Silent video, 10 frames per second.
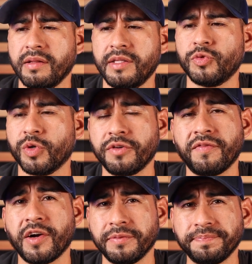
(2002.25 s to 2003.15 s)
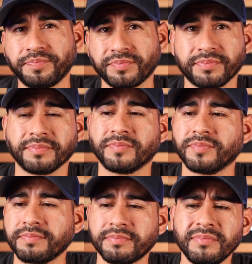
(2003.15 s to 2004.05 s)
This work of art.
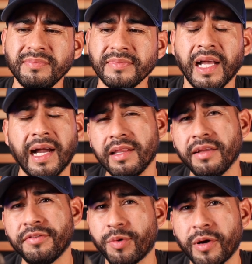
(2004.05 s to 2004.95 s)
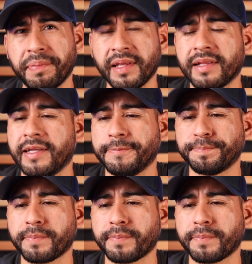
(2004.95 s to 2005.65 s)
I love the Rare Pink line.